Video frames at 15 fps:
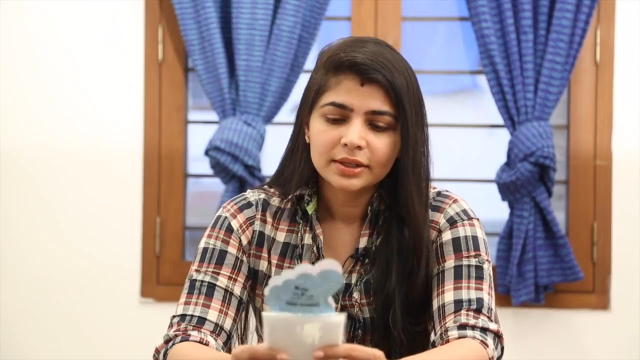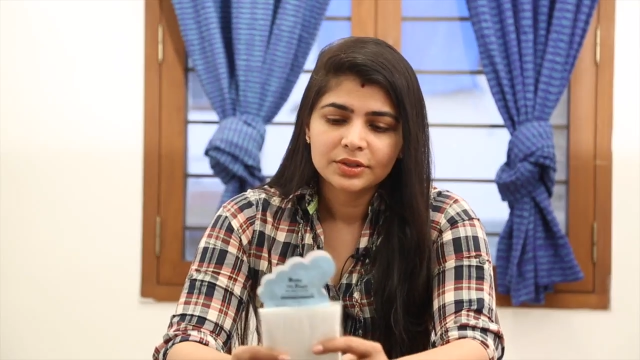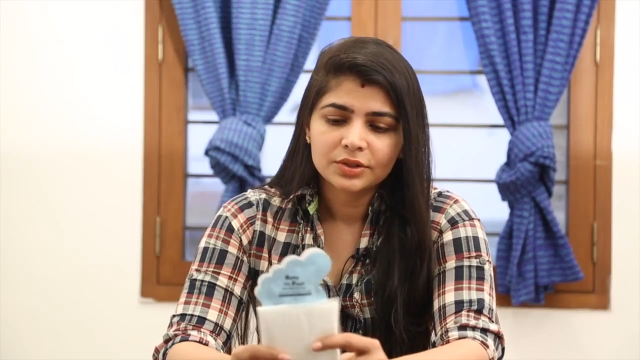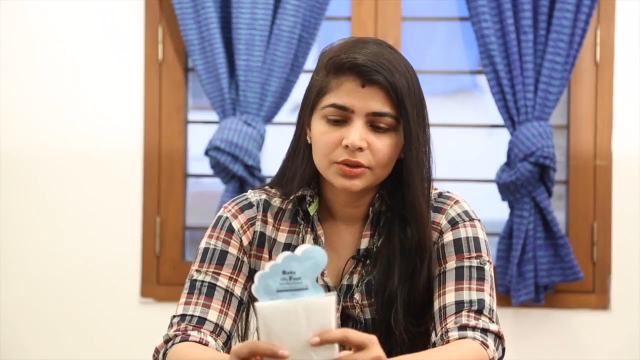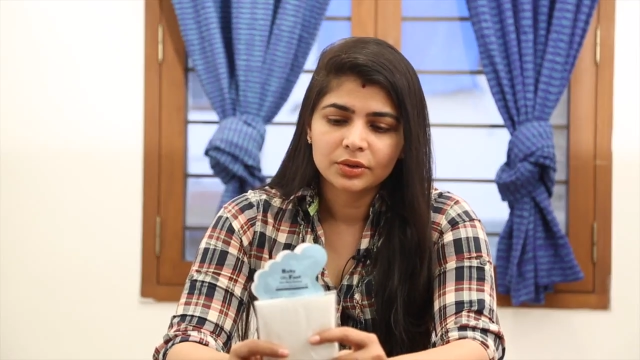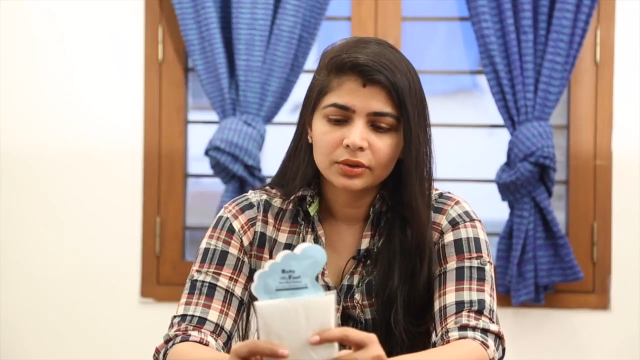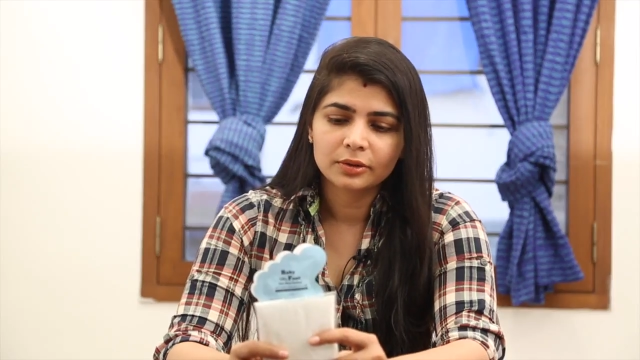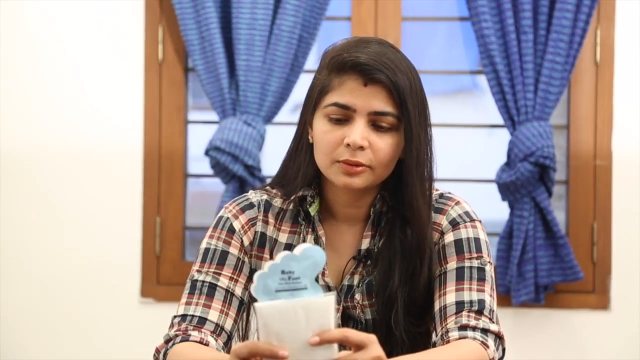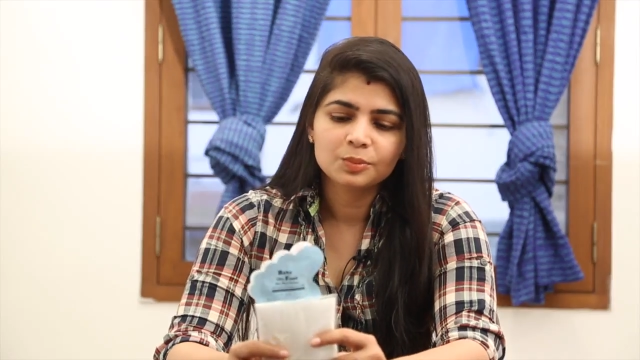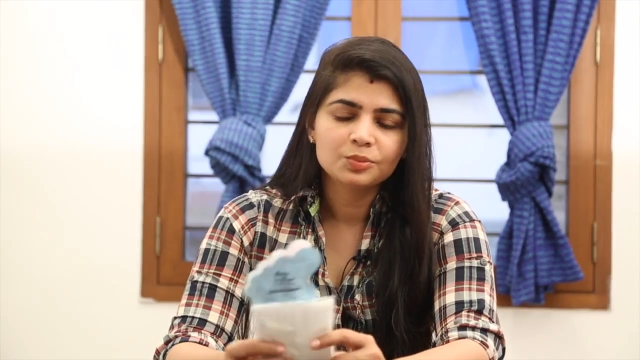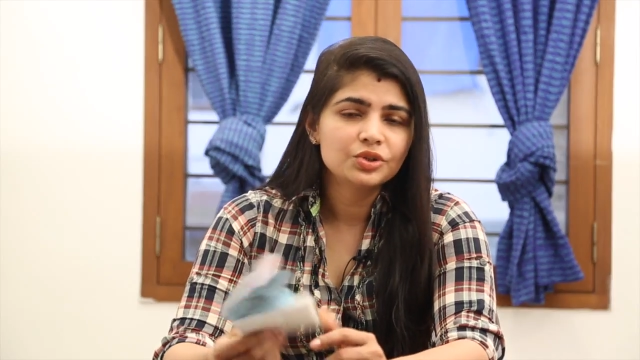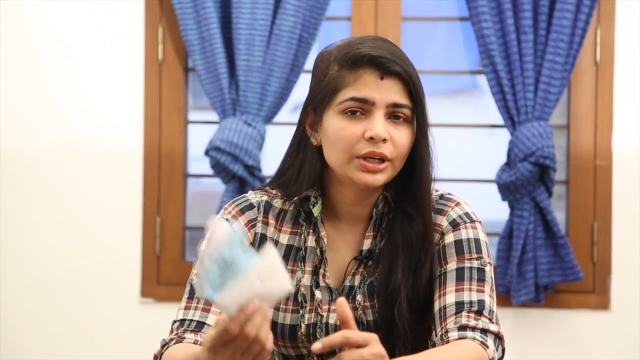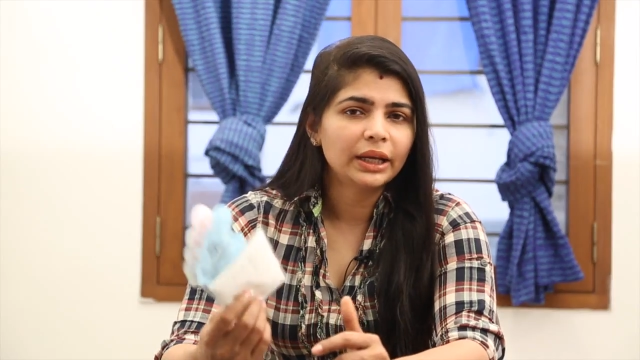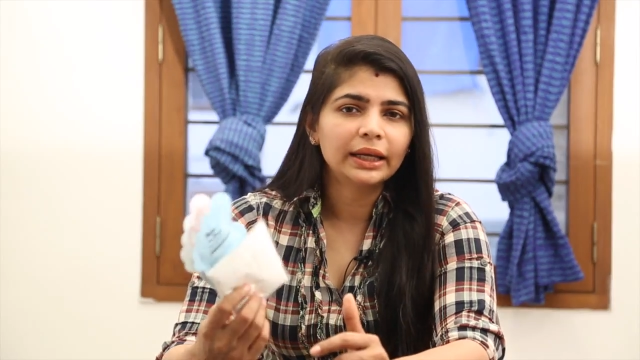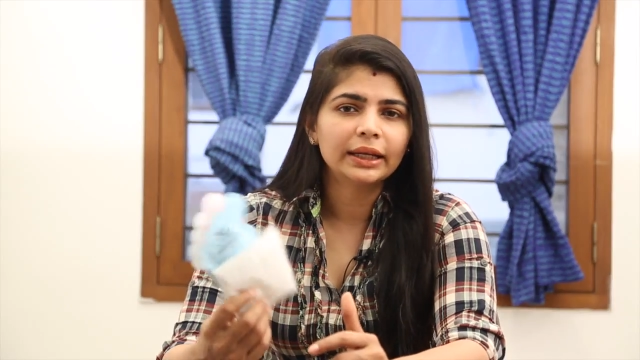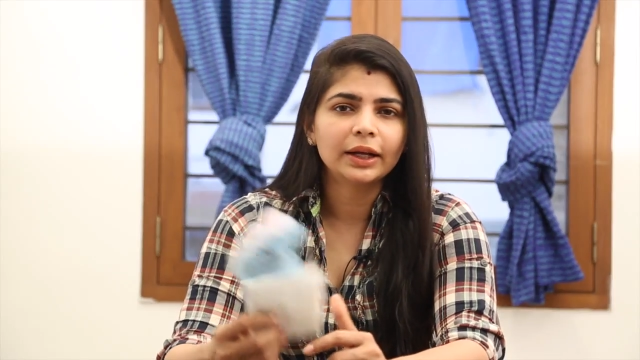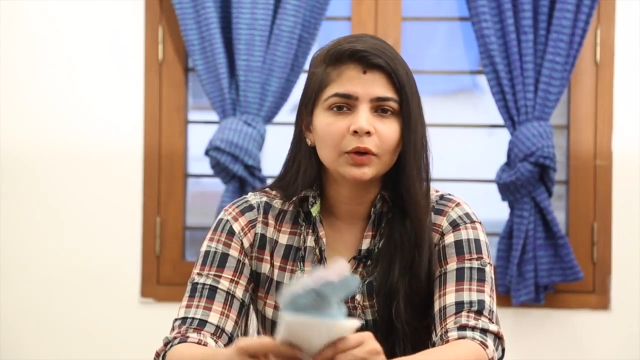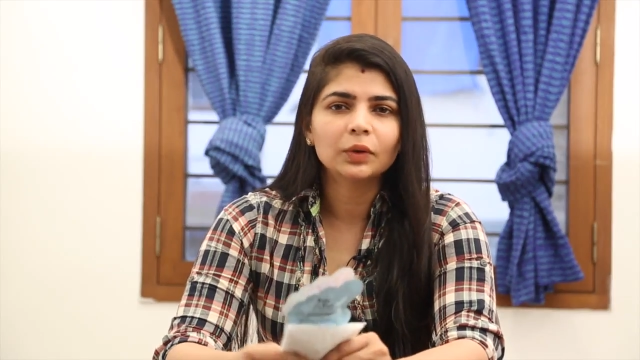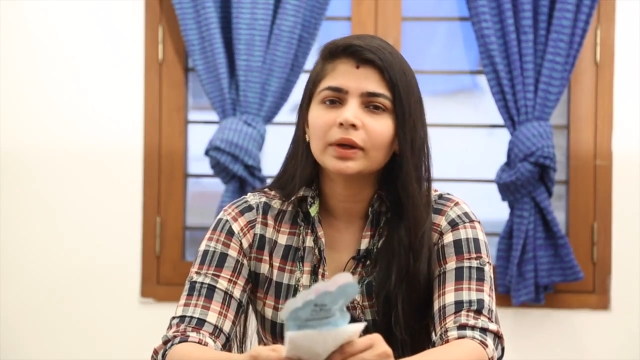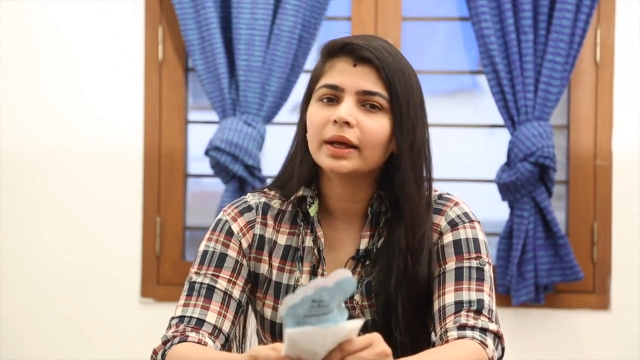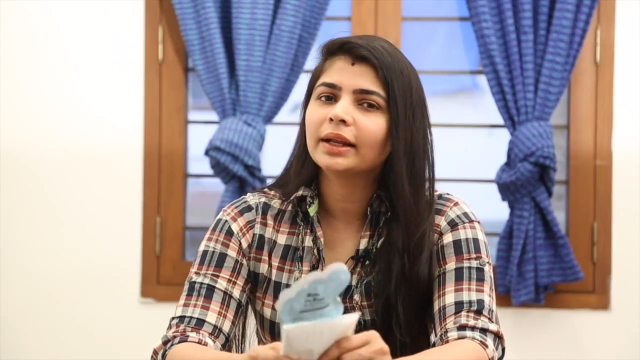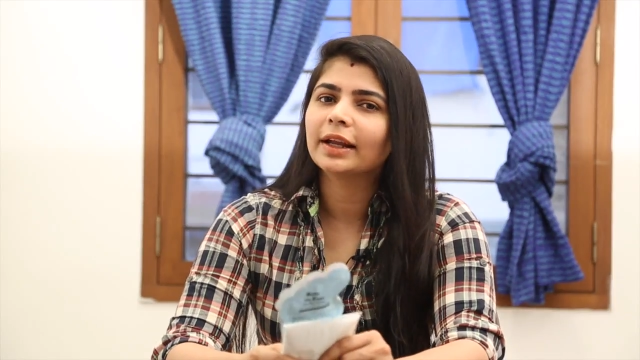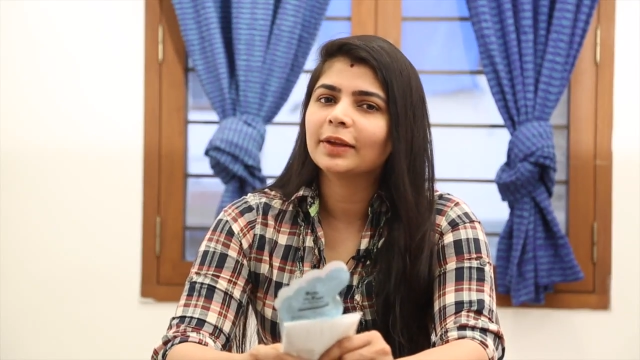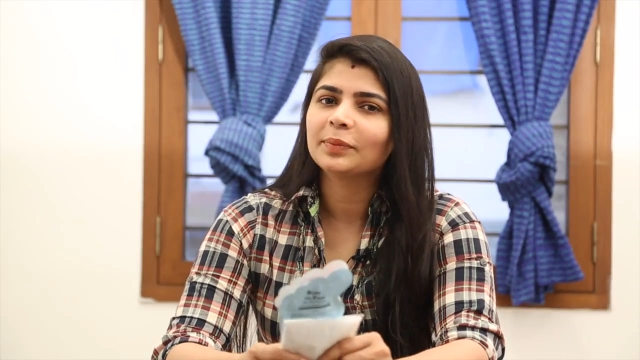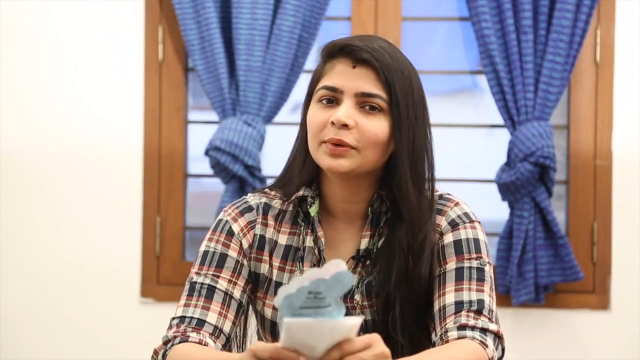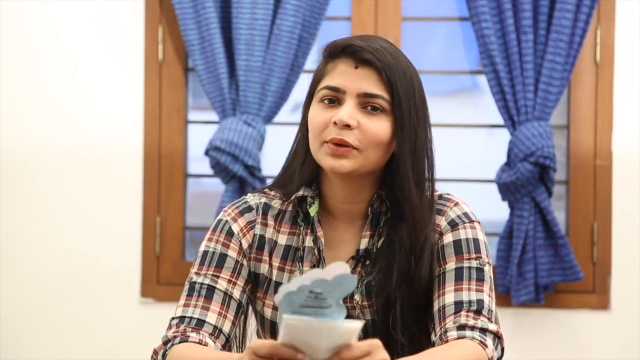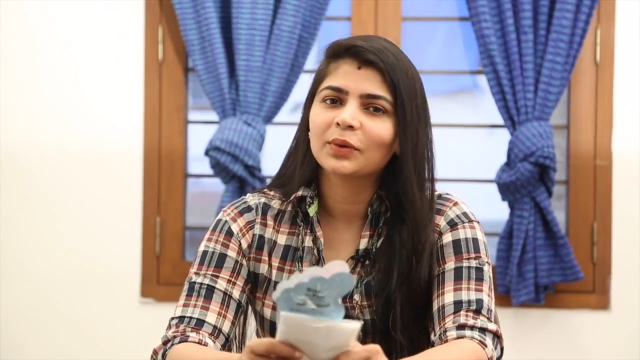So check it out and let me